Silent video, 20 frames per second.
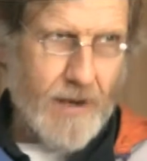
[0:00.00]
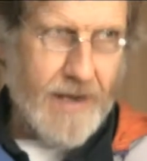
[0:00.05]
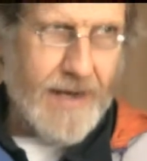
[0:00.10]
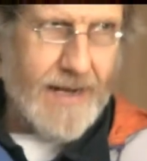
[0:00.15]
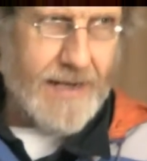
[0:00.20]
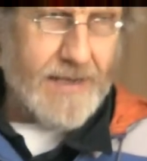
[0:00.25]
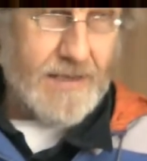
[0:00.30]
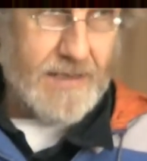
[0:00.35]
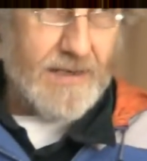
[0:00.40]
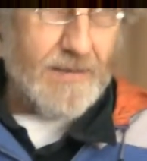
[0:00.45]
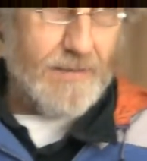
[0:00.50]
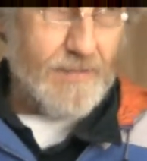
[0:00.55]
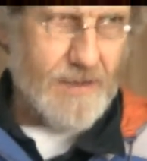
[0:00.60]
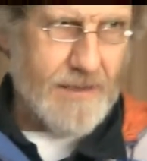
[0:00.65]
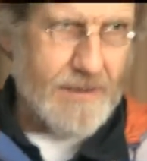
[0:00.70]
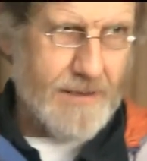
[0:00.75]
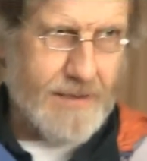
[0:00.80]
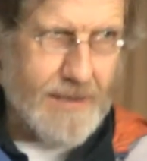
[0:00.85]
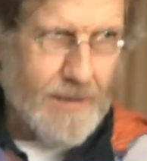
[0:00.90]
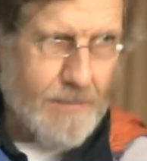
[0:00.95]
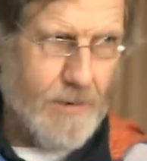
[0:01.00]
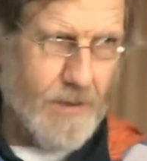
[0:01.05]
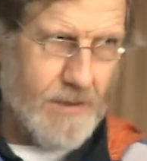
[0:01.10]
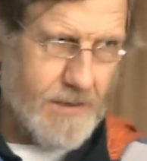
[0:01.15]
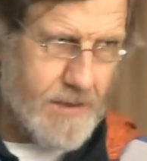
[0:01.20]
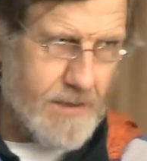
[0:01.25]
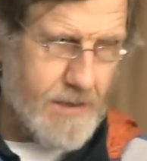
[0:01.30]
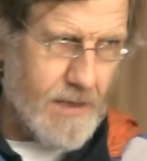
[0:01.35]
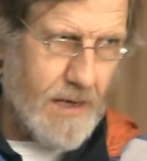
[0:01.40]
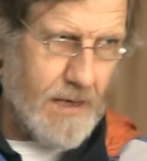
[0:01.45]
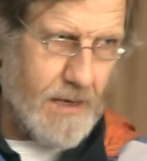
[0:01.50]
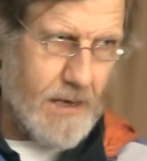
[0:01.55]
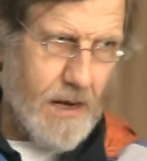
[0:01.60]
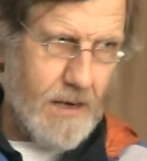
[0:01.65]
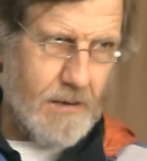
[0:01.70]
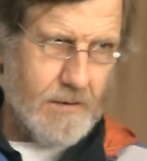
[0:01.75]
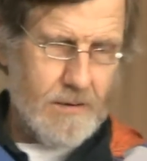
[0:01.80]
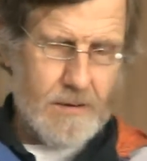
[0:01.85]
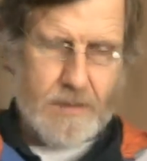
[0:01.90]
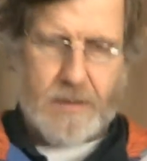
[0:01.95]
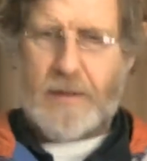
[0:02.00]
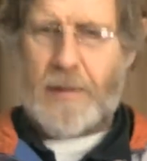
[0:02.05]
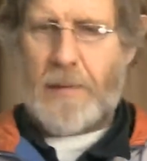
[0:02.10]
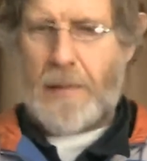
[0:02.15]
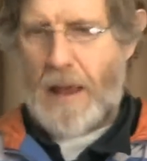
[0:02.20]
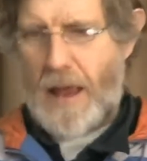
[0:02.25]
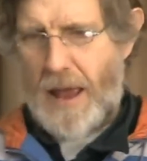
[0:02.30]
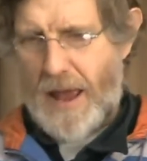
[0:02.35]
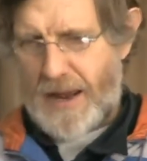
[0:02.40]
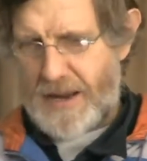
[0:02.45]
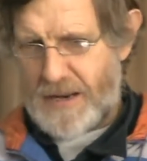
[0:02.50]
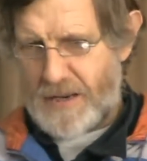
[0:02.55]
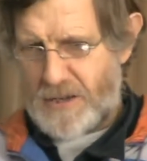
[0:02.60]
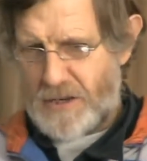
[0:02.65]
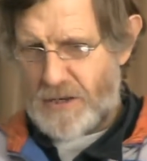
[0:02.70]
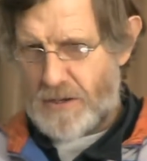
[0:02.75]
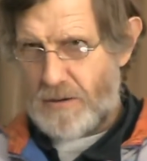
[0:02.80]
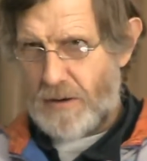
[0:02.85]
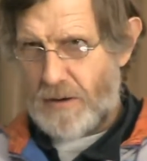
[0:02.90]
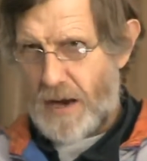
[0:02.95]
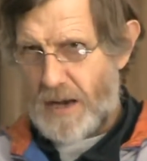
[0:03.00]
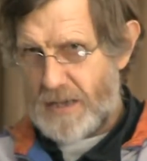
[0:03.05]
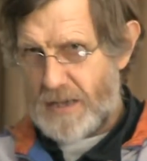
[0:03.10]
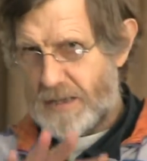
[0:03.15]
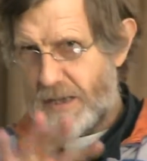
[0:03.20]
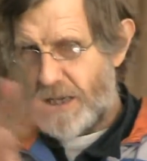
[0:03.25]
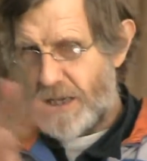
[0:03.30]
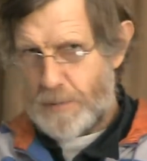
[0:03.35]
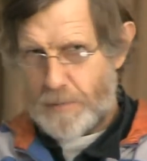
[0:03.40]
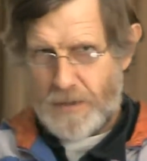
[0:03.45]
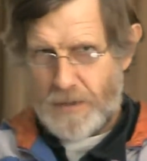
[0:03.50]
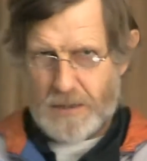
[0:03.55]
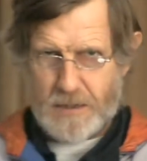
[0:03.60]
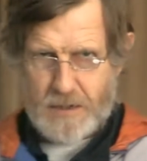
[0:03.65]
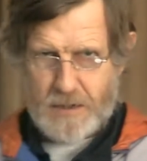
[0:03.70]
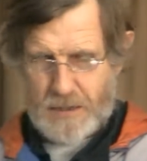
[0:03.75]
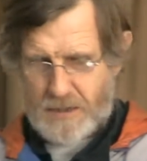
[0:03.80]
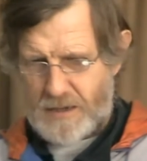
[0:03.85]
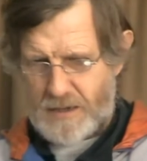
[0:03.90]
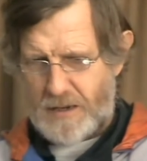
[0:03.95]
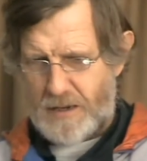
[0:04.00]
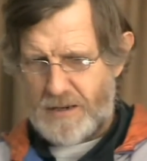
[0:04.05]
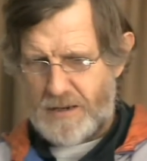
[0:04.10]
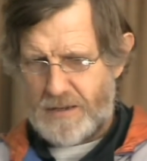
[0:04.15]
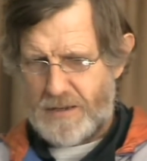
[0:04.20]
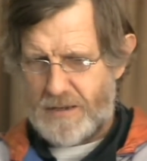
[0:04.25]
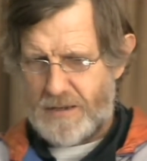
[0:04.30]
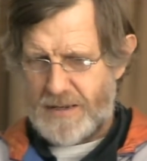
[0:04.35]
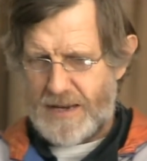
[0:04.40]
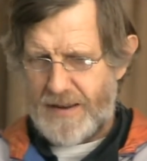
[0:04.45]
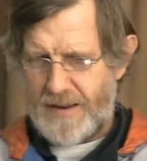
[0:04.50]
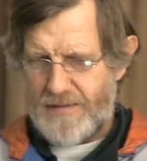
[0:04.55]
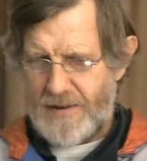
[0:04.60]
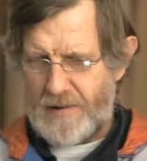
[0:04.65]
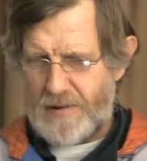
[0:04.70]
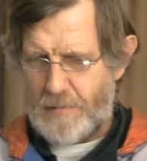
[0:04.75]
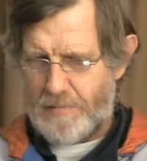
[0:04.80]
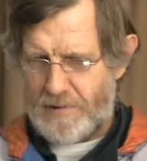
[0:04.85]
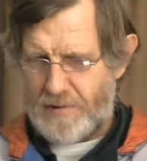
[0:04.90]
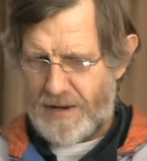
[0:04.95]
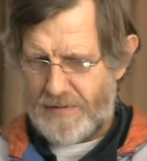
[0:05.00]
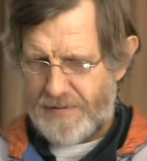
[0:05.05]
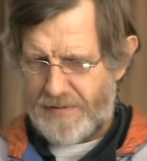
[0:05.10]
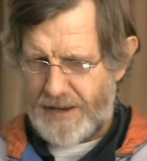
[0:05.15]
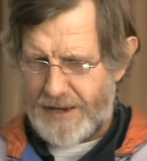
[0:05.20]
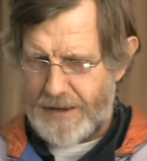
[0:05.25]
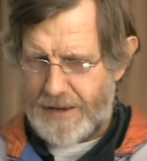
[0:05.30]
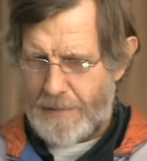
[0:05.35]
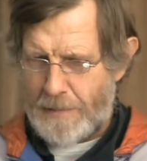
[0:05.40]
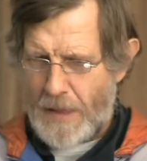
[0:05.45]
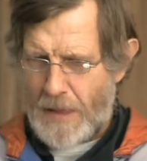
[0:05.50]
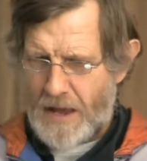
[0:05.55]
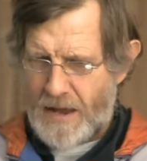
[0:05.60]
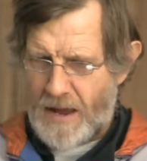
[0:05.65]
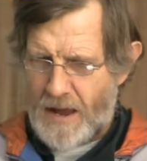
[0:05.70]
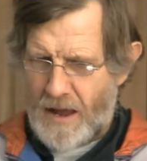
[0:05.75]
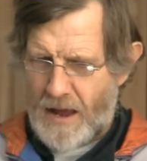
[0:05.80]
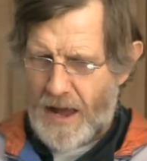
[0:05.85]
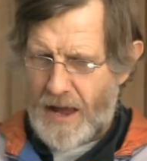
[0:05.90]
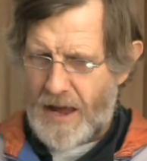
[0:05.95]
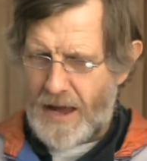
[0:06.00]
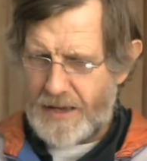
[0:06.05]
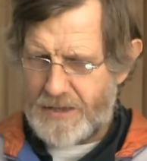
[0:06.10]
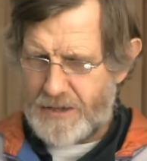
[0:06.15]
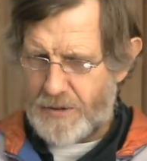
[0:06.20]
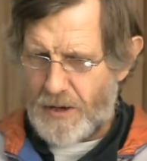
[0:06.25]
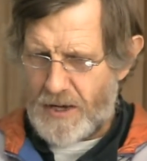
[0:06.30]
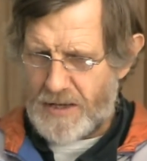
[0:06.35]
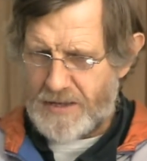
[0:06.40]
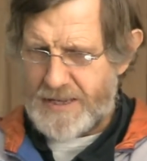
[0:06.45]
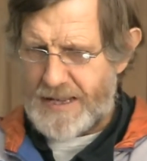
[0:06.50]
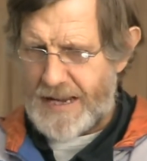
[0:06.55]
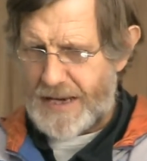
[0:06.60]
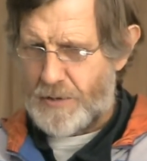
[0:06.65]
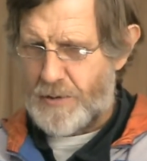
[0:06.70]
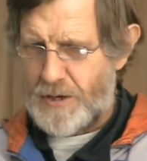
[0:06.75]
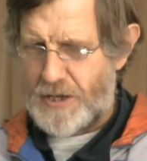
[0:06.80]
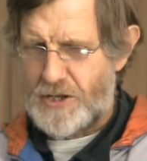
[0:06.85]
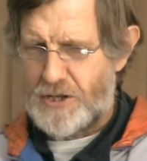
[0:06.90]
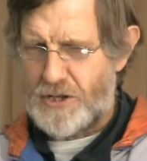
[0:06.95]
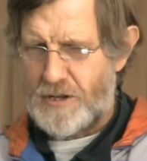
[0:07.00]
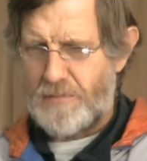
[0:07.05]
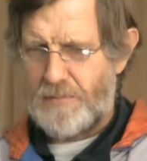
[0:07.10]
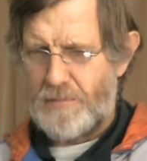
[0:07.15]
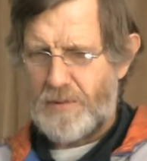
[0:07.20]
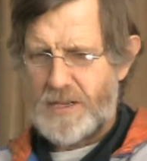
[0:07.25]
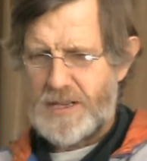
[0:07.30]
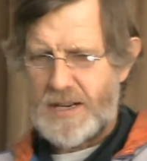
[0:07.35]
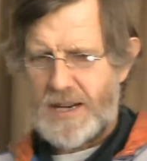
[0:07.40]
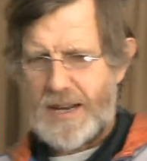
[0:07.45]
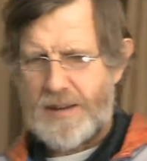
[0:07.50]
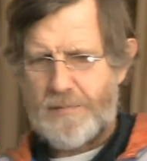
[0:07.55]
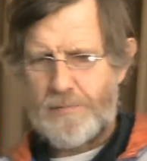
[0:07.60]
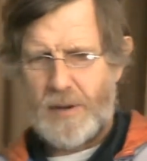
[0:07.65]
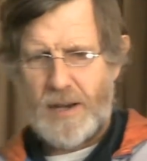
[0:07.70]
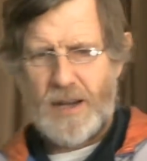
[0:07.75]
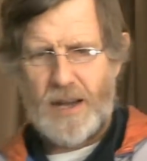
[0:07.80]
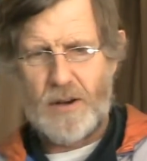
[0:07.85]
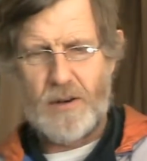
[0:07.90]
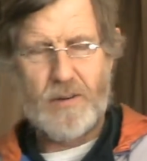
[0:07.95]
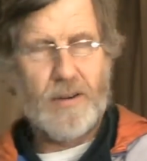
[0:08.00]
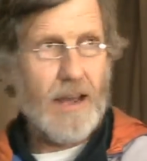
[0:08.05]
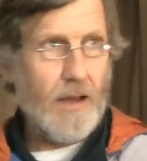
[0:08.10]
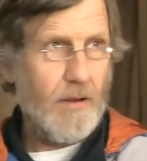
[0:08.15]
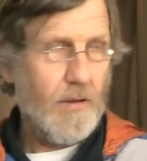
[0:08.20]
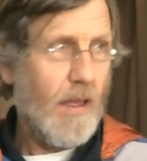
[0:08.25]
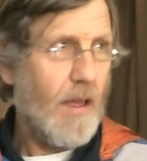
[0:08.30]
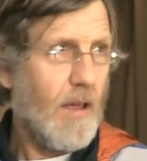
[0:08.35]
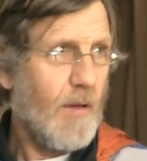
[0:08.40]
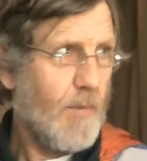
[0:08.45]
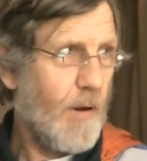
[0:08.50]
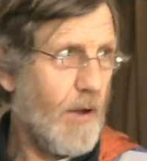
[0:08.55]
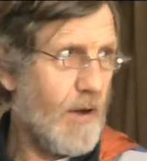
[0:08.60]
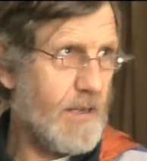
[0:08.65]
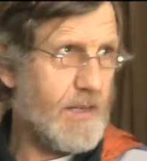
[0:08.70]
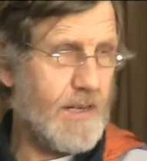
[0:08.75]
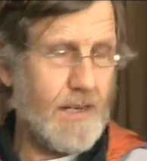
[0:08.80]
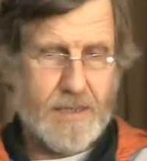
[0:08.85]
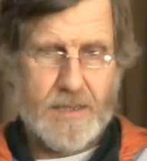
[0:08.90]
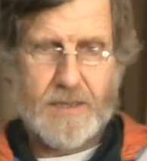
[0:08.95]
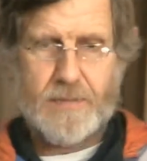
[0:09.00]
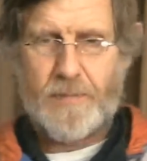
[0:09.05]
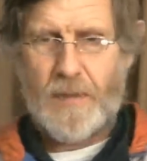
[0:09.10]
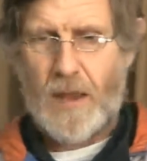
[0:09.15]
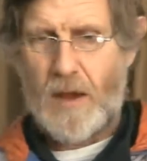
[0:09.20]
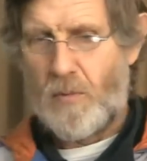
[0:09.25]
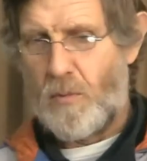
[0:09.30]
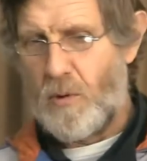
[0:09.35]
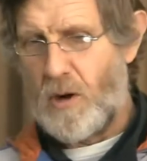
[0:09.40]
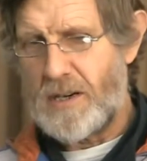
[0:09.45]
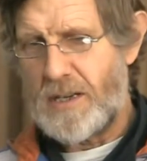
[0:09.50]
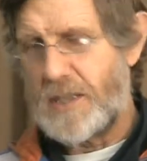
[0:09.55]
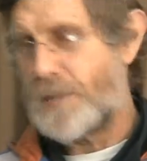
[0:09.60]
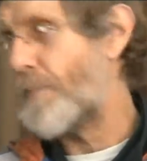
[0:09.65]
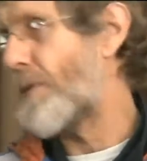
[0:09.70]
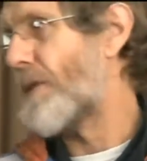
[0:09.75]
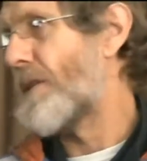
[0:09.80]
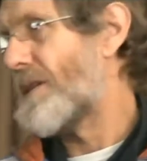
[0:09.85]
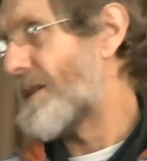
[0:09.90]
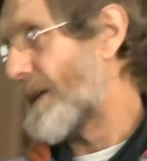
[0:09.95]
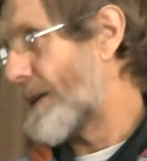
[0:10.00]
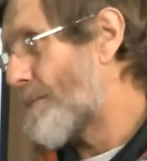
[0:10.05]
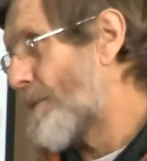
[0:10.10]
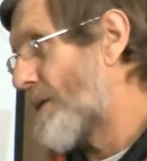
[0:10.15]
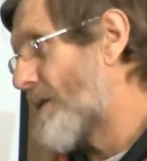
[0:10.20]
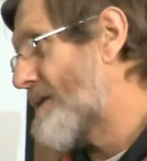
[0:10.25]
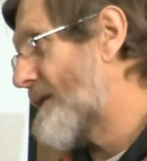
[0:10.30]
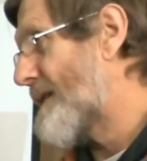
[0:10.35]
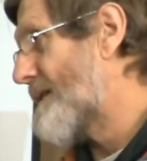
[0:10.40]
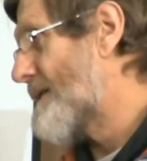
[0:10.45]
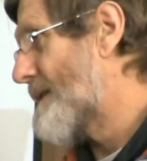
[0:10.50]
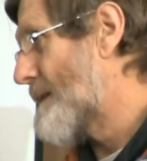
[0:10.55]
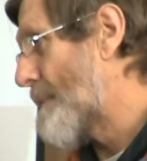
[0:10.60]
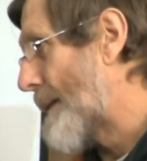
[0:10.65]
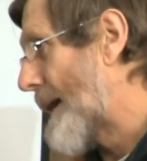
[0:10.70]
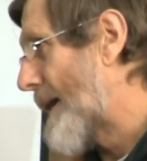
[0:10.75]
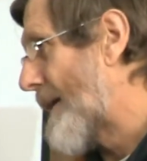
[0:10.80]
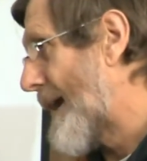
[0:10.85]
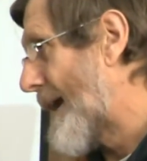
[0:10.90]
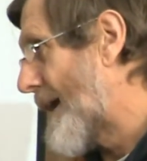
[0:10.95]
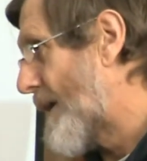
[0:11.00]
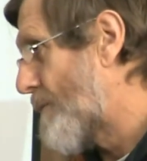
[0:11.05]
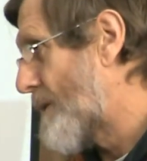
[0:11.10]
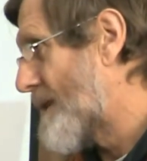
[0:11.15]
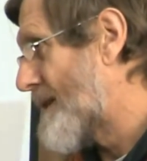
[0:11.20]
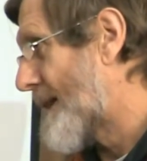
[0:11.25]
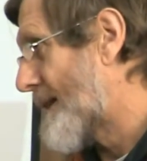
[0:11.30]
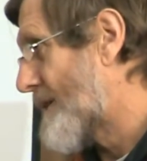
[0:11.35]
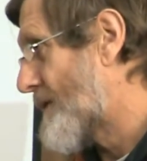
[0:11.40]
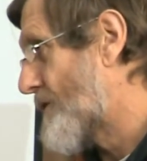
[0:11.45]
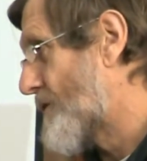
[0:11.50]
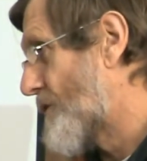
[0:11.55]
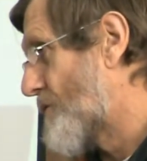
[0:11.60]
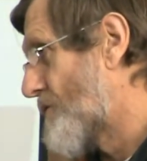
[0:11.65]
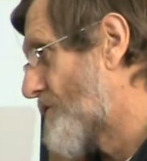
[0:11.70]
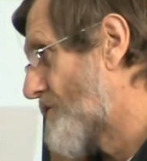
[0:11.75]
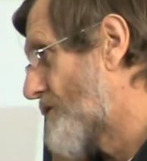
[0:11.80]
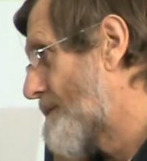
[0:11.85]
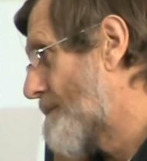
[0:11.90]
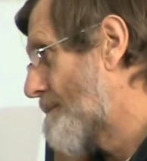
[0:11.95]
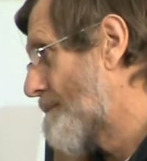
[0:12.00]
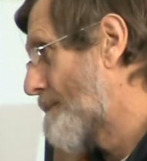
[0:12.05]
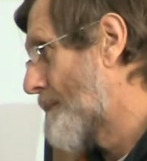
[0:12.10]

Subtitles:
way is simply someone to take notes and to ask each person in turn to say very briefly to answer that question which I have below. Now, politics, what is politics? Politics is about how we take decisions